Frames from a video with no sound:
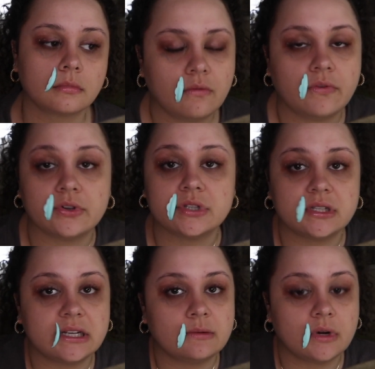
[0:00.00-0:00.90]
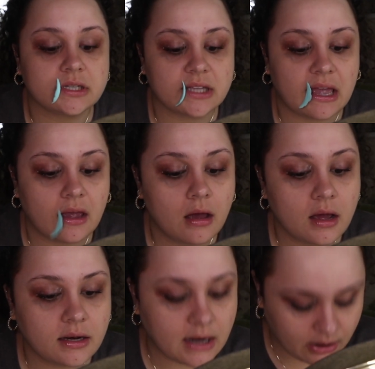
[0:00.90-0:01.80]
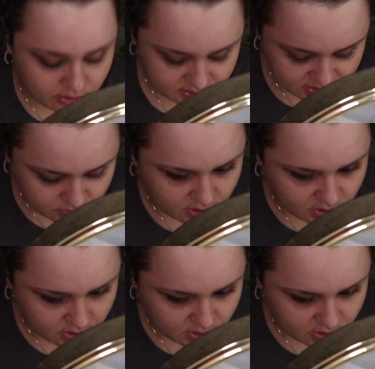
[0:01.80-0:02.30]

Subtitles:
First it didn't want to stay on, now it doesn't